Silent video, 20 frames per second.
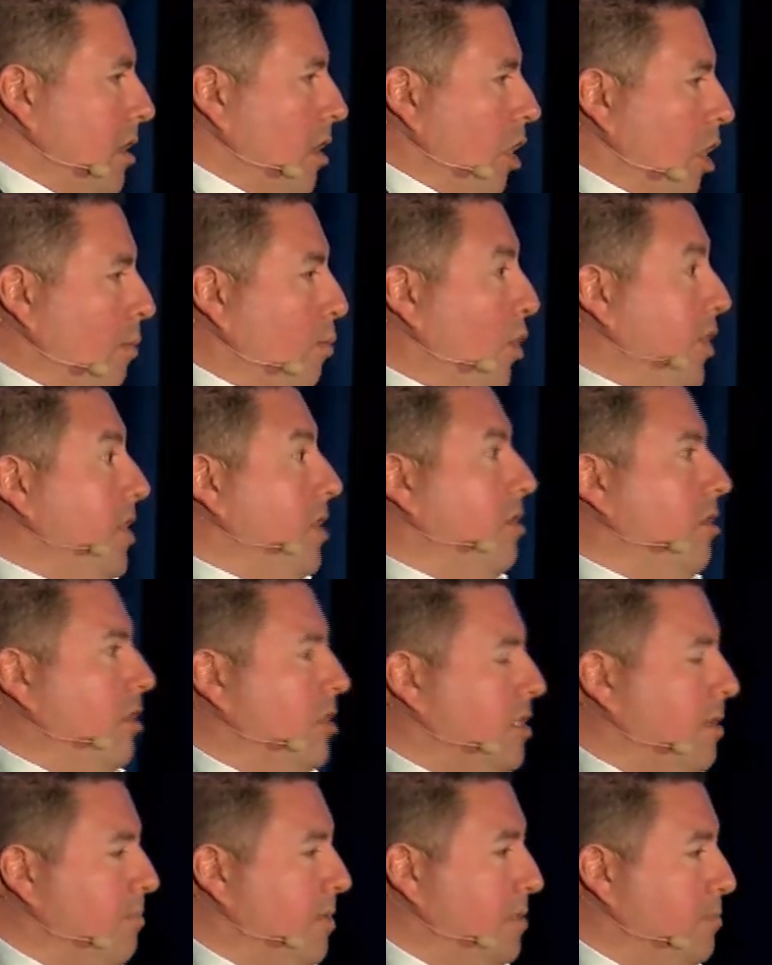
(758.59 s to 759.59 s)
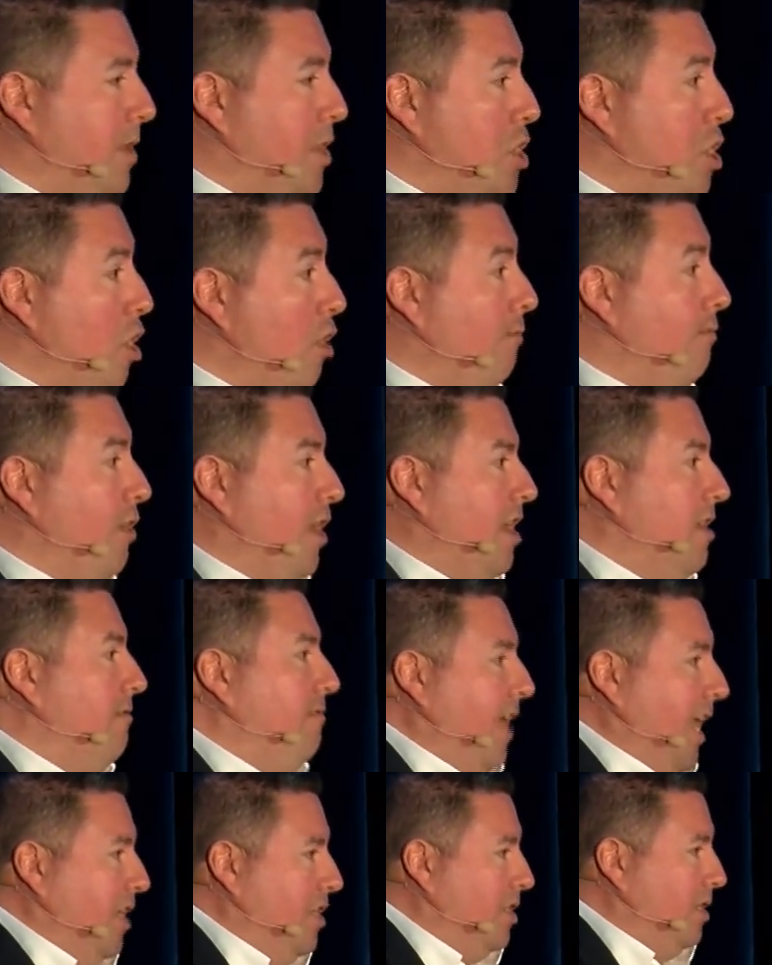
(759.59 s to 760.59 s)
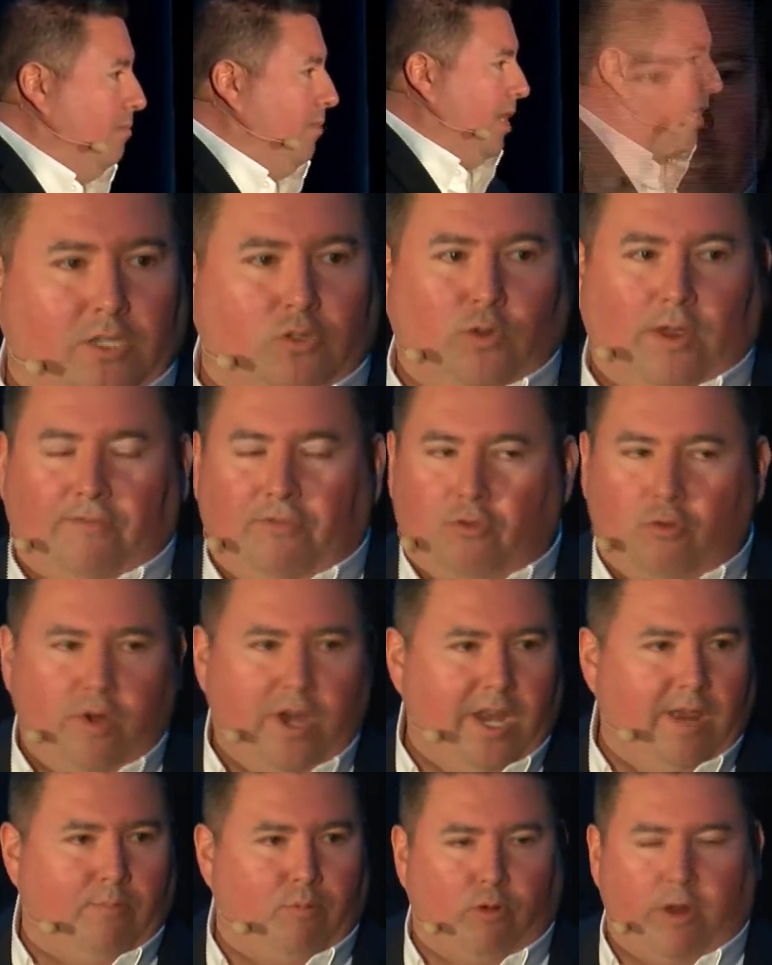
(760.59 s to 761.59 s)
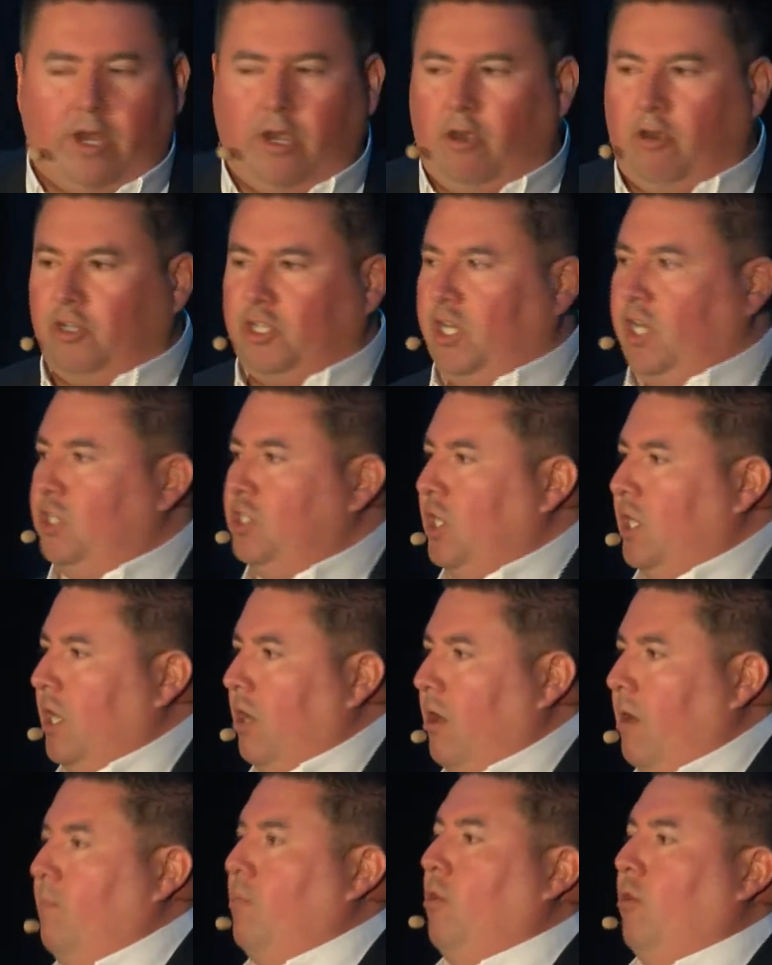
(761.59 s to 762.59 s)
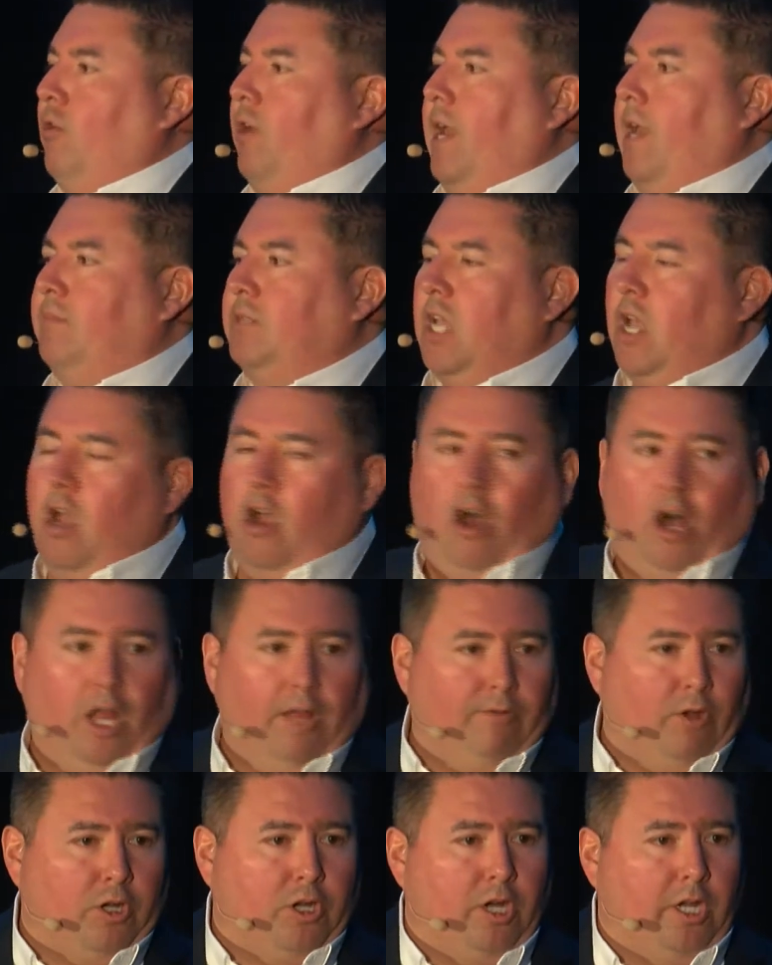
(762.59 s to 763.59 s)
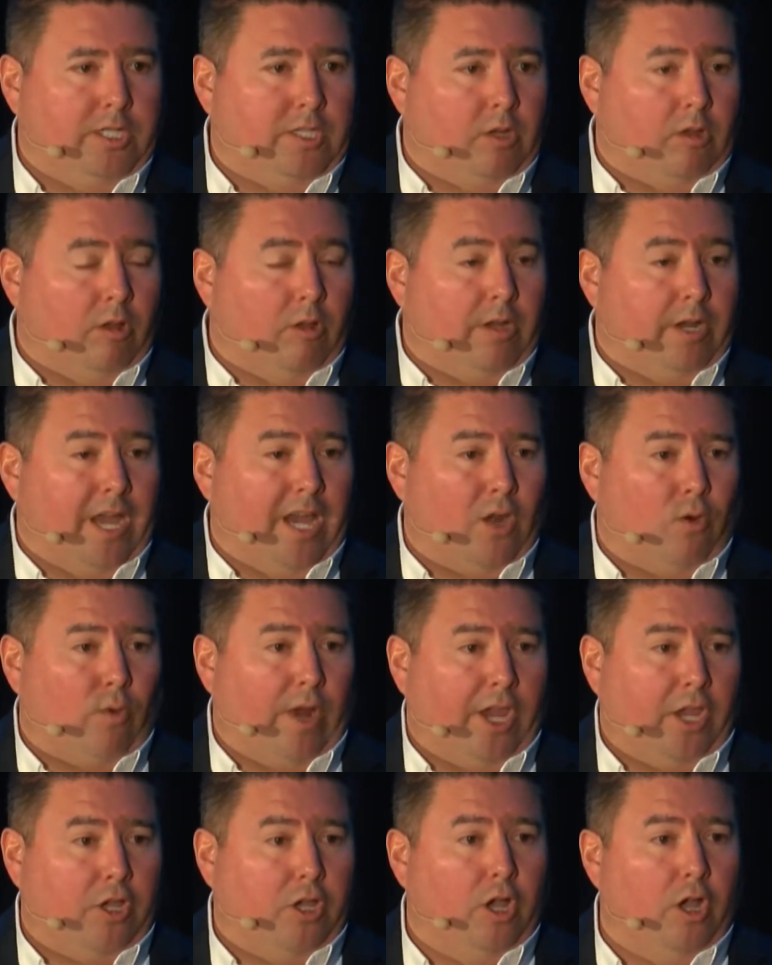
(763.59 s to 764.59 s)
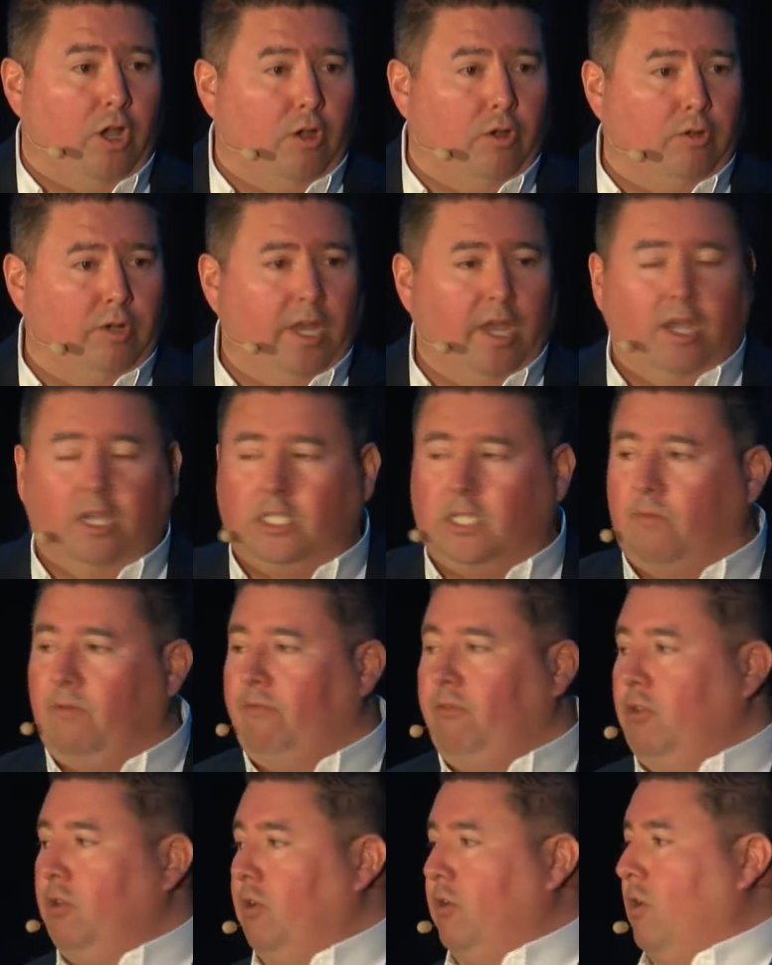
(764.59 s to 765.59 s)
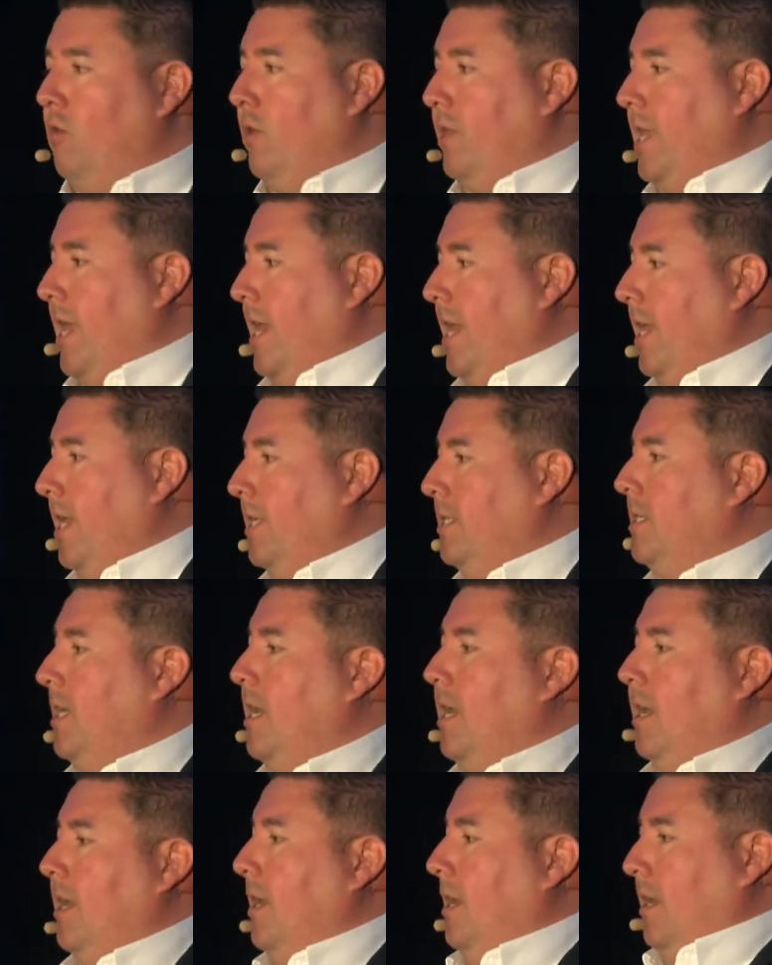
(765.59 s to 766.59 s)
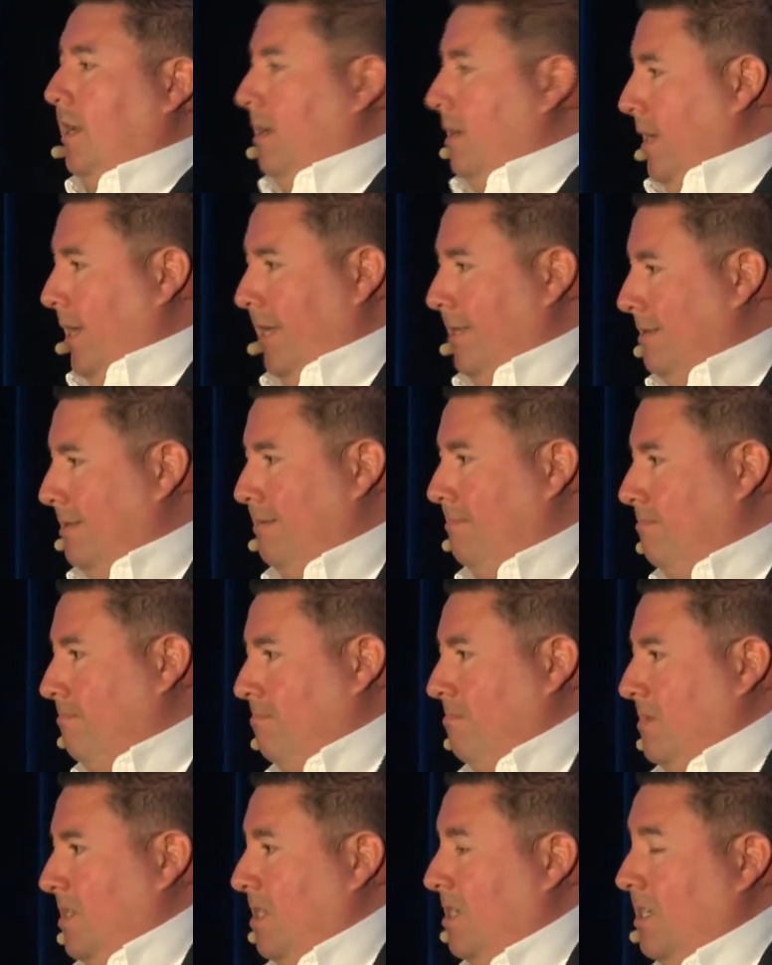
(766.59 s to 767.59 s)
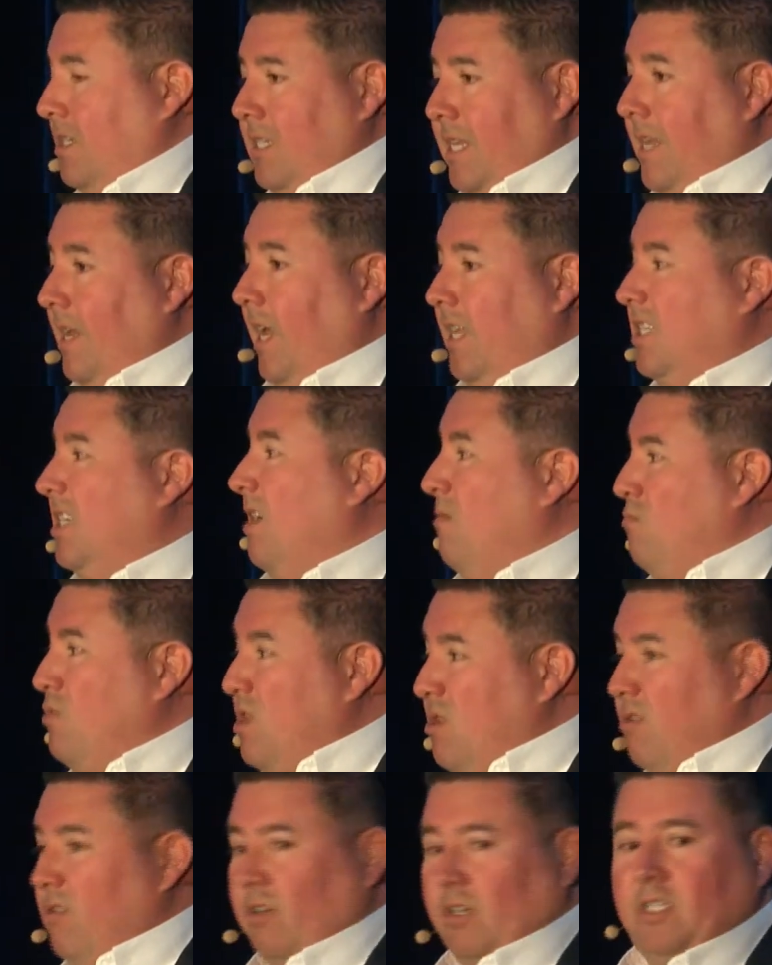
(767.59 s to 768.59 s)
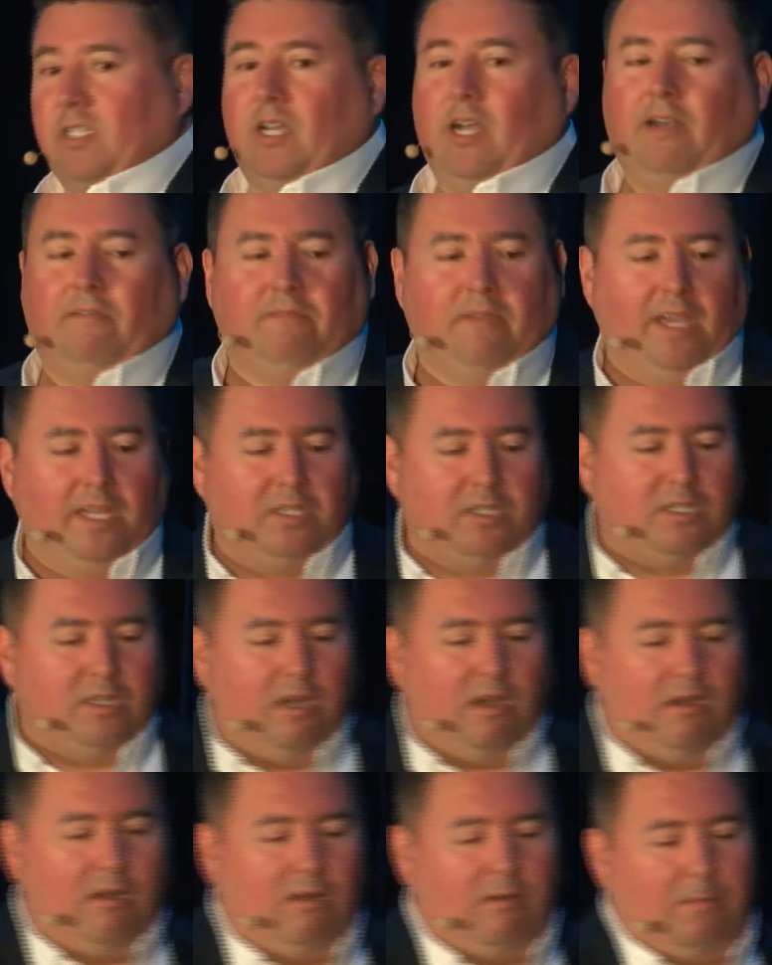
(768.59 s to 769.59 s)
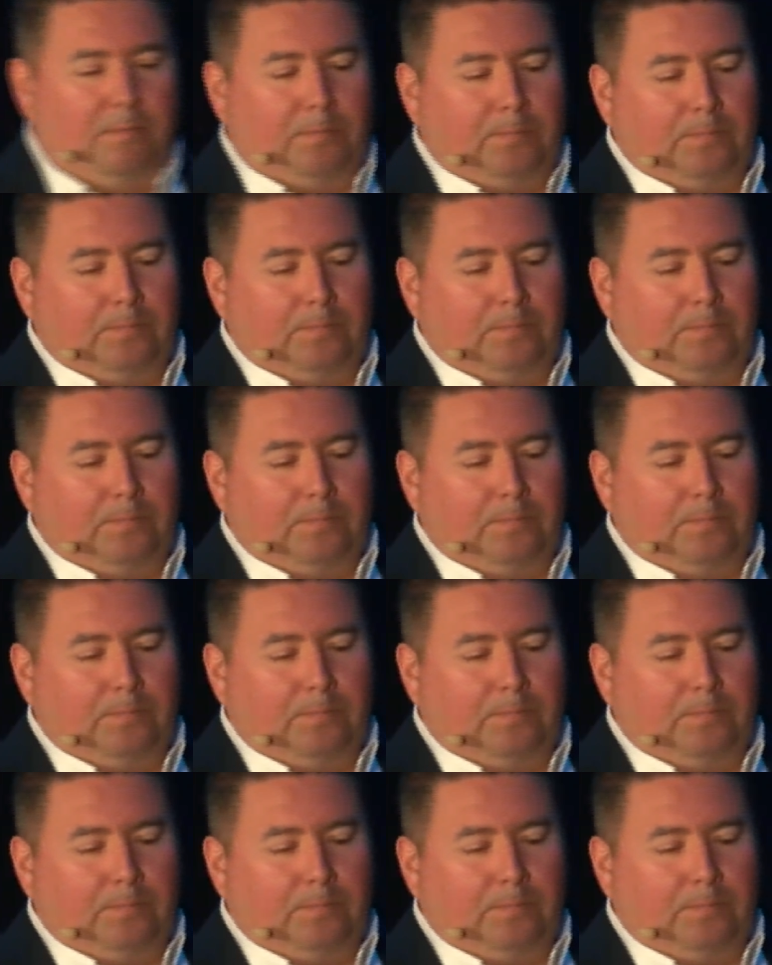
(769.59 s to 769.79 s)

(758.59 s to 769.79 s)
our Boys and Girls Club has been known for innovation because we have 3D printers and engineering programs. All of our kids are learning how to write code. Some of you don't know what that is. It's computer stuff. And so,